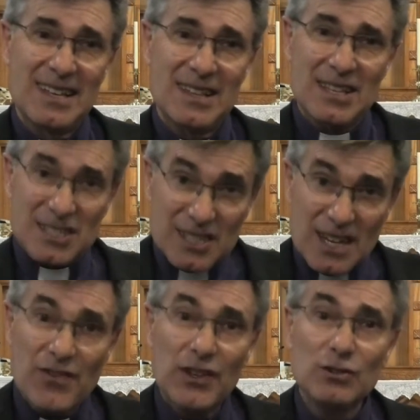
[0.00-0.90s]
This
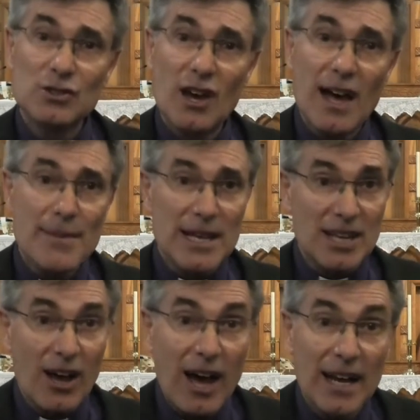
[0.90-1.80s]
difficult time has
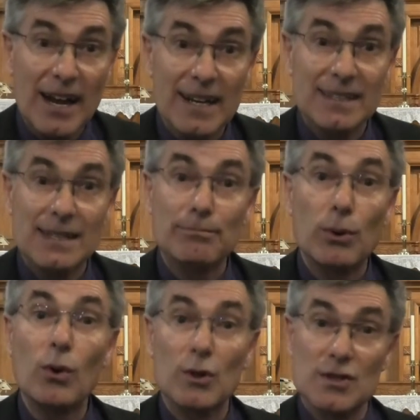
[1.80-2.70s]
highlighted the
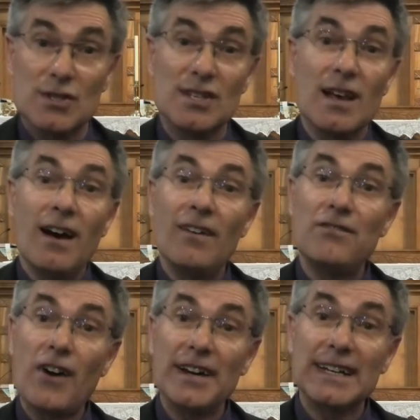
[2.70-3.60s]
importance of
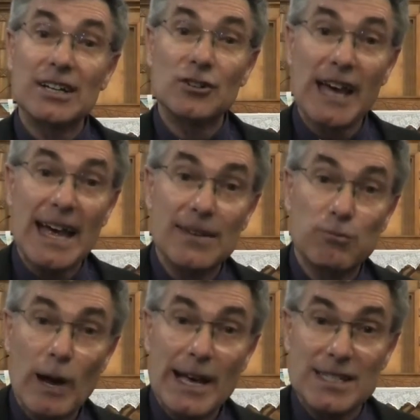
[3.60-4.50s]
finding creative
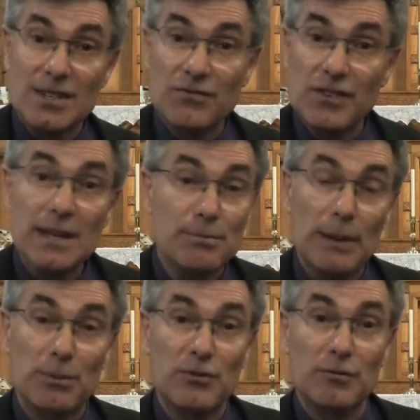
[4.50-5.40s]
ways to feed
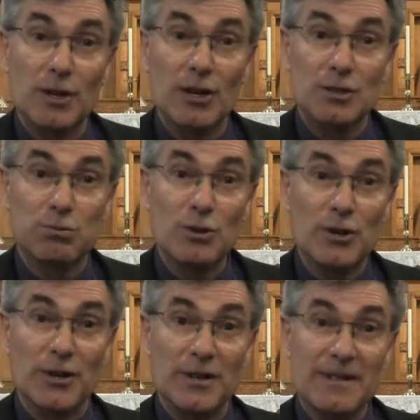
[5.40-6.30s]
people from God's
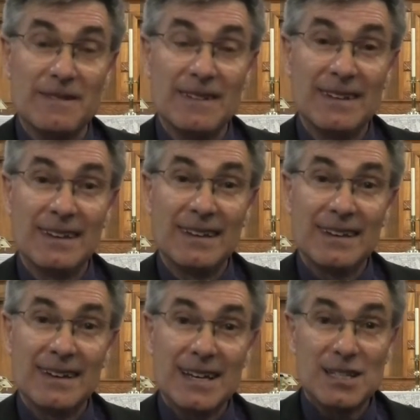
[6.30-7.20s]
Word.
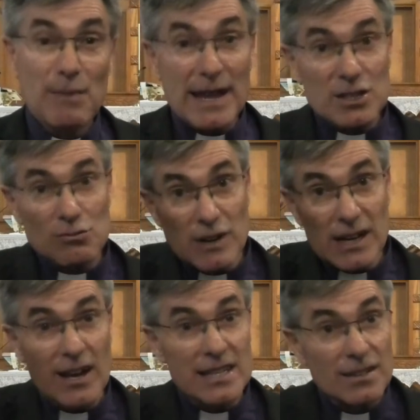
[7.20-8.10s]
It's made us
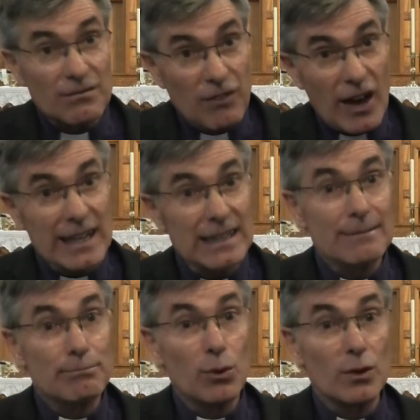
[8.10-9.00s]
realise the vital
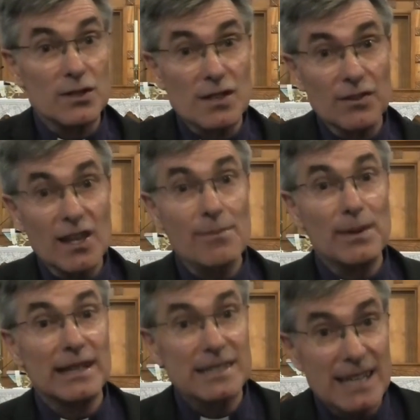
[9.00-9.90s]
importance of
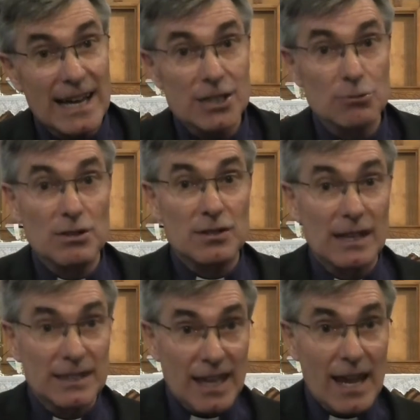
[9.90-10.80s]
keeping in touch with
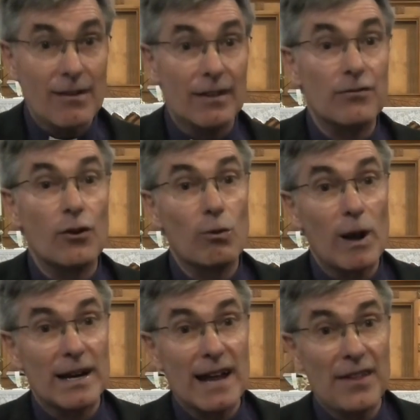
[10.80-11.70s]
and caring for
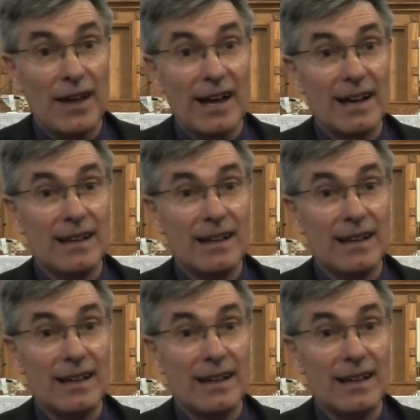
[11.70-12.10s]
one another.